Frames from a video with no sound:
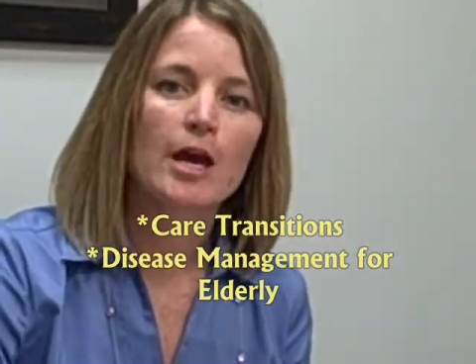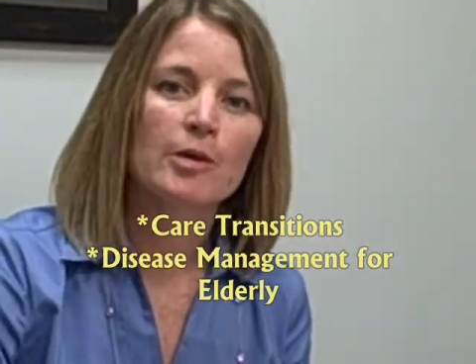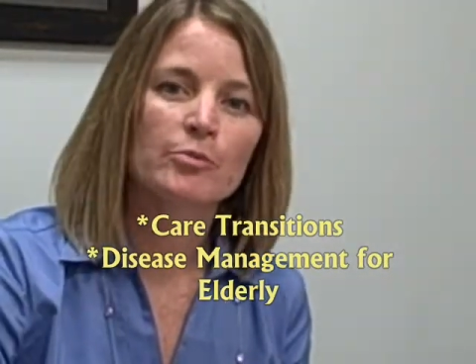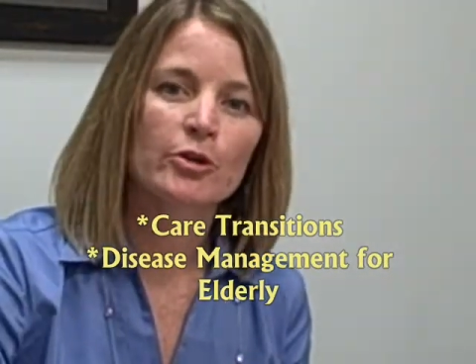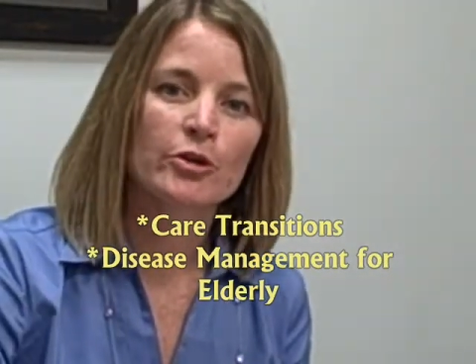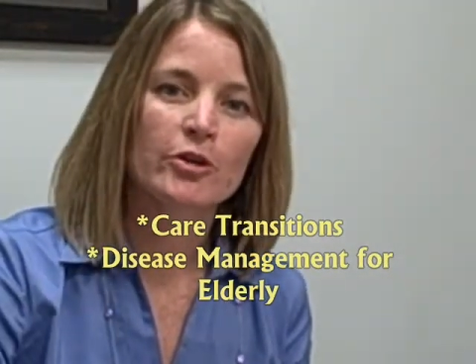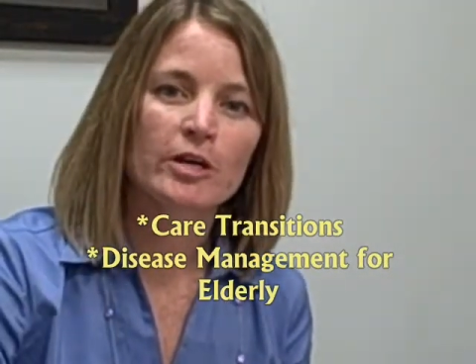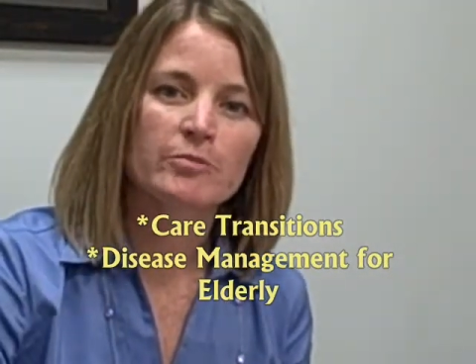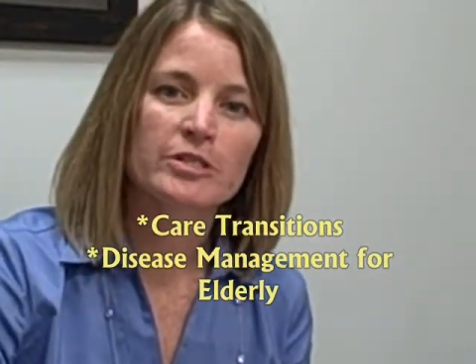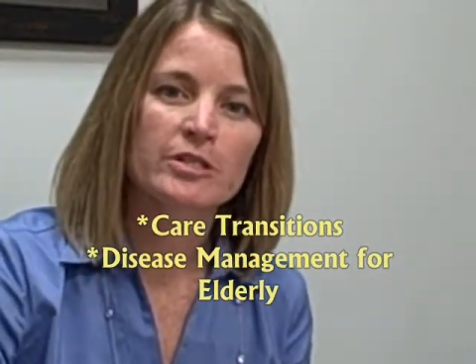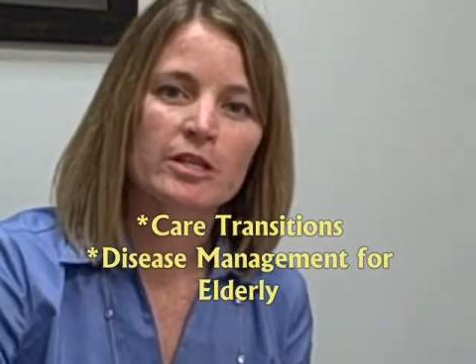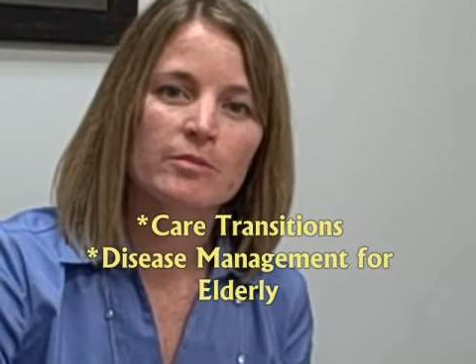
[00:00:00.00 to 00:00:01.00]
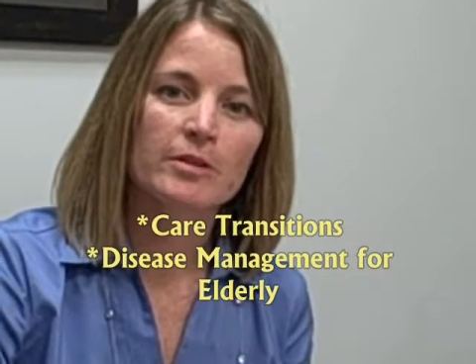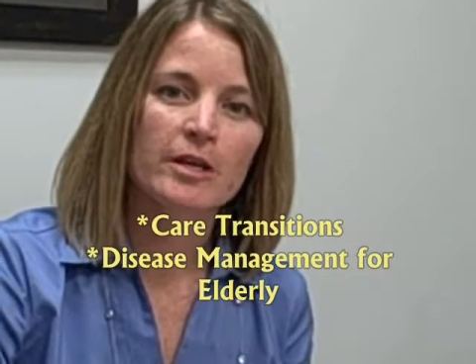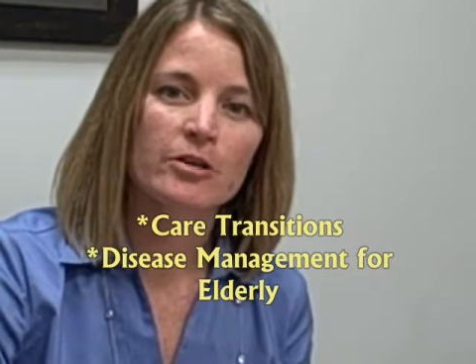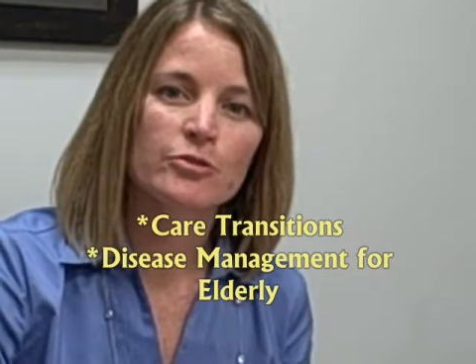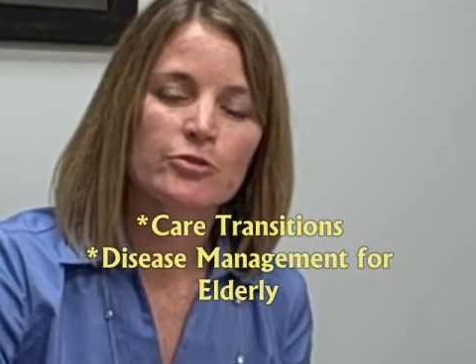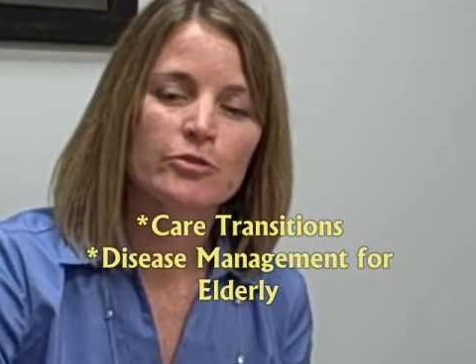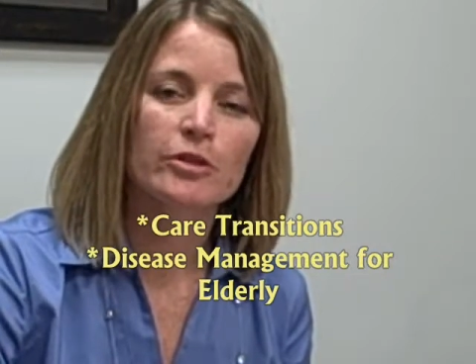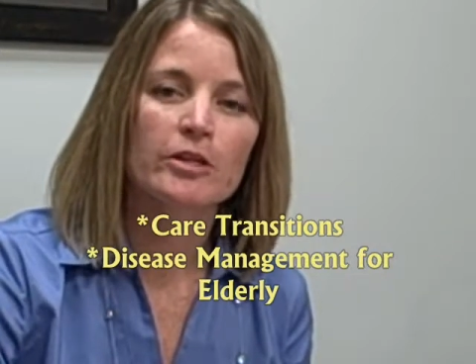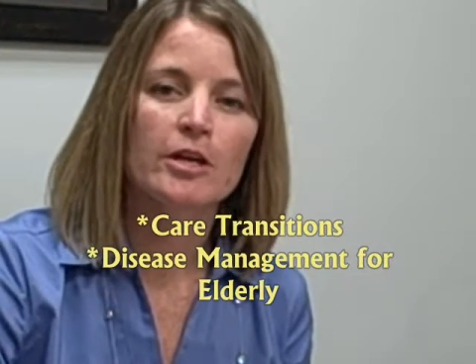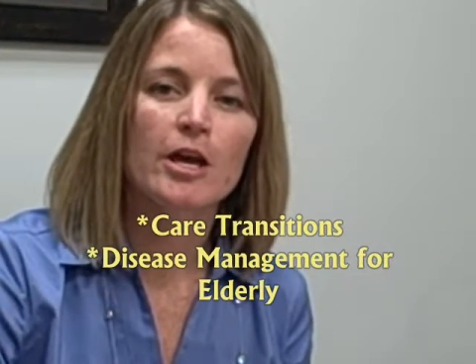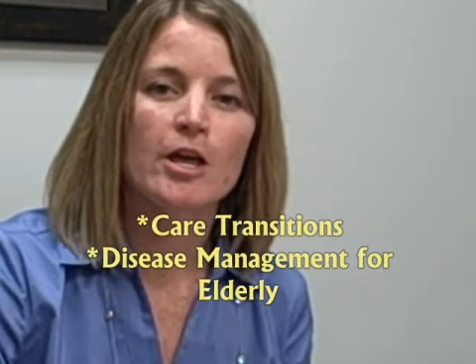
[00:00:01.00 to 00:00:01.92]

and programs to keep the elderly